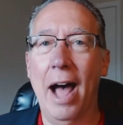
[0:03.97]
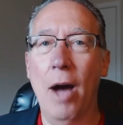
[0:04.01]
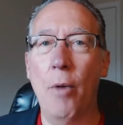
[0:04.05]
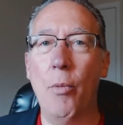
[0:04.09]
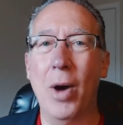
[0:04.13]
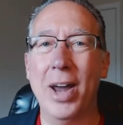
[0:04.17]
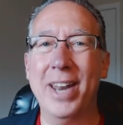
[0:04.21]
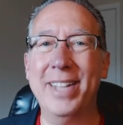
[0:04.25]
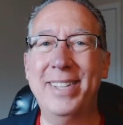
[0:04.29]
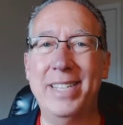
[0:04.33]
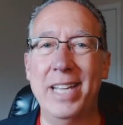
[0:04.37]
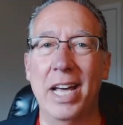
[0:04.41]

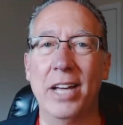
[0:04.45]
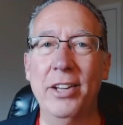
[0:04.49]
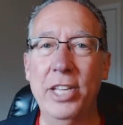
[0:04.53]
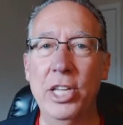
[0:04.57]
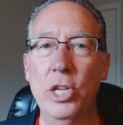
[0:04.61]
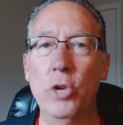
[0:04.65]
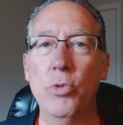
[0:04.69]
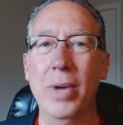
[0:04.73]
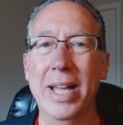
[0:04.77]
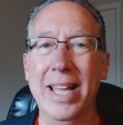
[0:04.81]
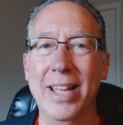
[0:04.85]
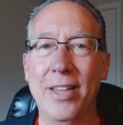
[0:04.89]
I want to tell
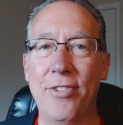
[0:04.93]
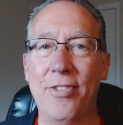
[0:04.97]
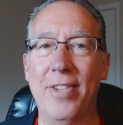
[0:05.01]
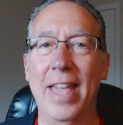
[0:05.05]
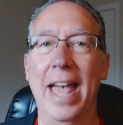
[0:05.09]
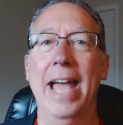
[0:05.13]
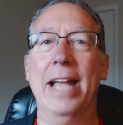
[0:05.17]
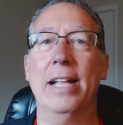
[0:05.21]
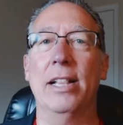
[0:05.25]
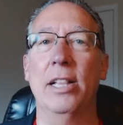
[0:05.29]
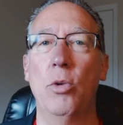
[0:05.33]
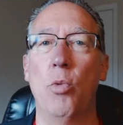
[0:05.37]
you
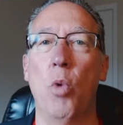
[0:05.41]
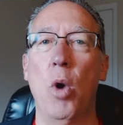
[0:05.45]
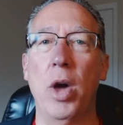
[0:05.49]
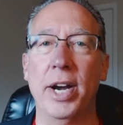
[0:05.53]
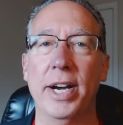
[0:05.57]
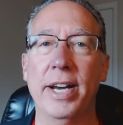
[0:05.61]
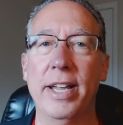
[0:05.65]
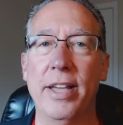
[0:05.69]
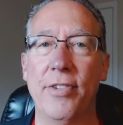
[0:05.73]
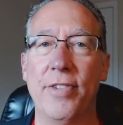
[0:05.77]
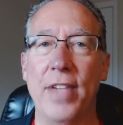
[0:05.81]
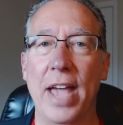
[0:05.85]
exactly
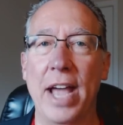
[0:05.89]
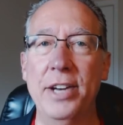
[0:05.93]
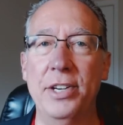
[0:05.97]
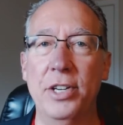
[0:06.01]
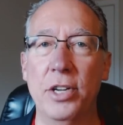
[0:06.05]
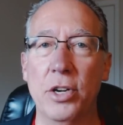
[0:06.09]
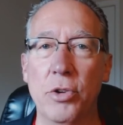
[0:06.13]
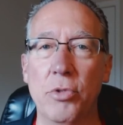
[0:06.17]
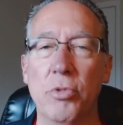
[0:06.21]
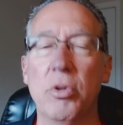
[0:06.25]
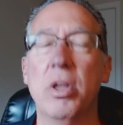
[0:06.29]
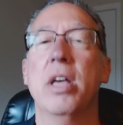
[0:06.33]
what it is I
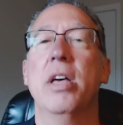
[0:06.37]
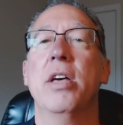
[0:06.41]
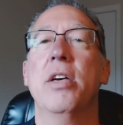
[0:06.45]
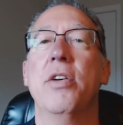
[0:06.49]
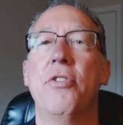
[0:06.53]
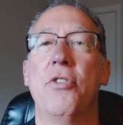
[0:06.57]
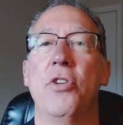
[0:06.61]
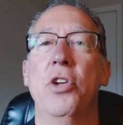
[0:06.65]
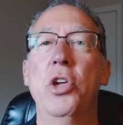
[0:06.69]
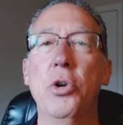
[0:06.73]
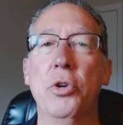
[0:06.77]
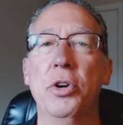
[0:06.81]
do
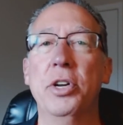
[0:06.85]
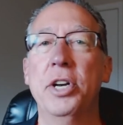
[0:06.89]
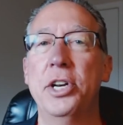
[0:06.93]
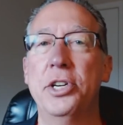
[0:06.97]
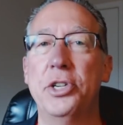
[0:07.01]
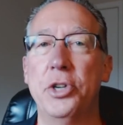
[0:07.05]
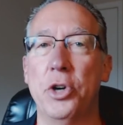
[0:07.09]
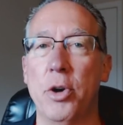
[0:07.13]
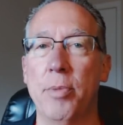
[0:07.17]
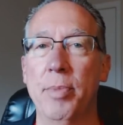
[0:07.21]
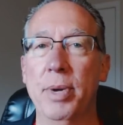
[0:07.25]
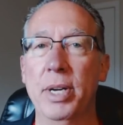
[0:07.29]
so you can
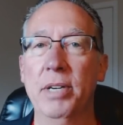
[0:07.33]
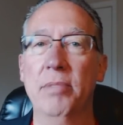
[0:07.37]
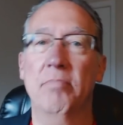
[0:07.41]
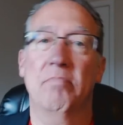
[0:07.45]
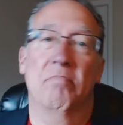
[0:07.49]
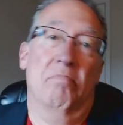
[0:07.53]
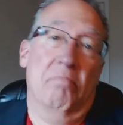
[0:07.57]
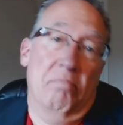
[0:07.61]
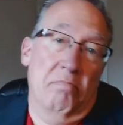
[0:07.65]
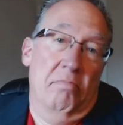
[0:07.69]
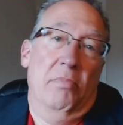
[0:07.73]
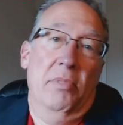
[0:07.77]

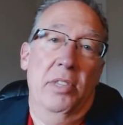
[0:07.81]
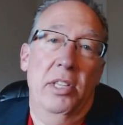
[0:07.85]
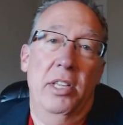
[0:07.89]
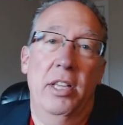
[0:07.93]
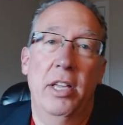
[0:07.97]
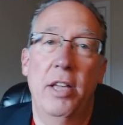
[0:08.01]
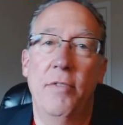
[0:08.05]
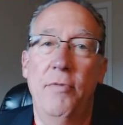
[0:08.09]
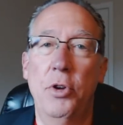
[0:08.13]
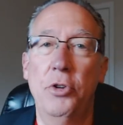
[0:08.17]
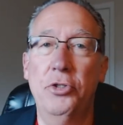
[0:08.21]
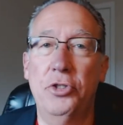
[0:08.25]
determine
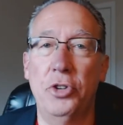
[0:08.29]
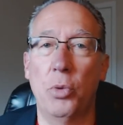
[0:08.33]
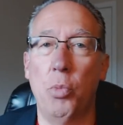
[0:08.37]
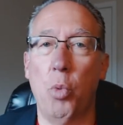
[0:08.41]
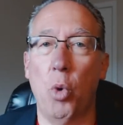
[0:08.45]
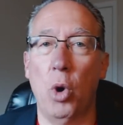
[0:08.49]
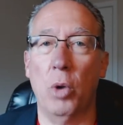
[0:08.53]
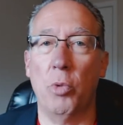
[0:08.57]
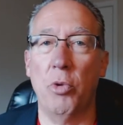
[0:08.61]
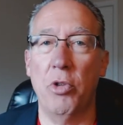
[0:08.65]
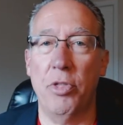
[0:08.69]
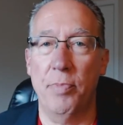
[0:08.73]
if you
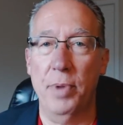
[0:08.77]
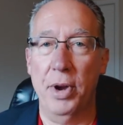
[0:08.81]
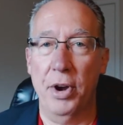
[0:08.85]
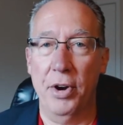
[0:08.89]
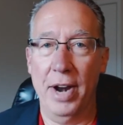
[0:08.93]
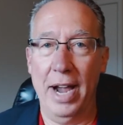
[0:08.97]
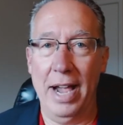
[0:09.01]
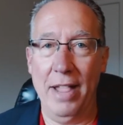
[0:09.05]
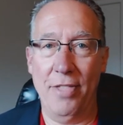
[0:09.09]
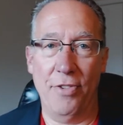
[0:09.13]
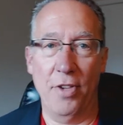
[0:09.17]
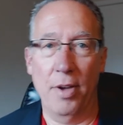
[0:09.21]
should work with me
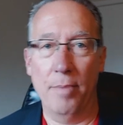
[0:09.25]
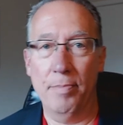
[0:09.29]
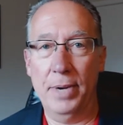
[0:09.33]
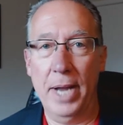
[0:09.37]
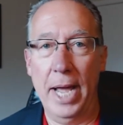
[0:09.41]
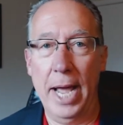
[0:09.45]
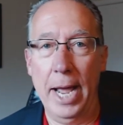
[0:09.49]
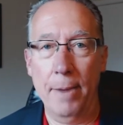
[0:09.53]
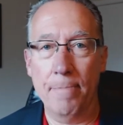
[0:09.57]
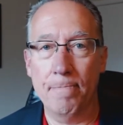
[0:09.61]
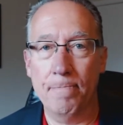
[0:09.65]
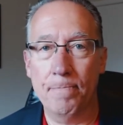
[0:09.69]
or not
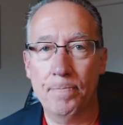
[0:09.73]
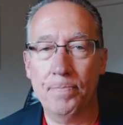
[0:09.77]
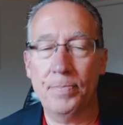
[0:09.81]
someday.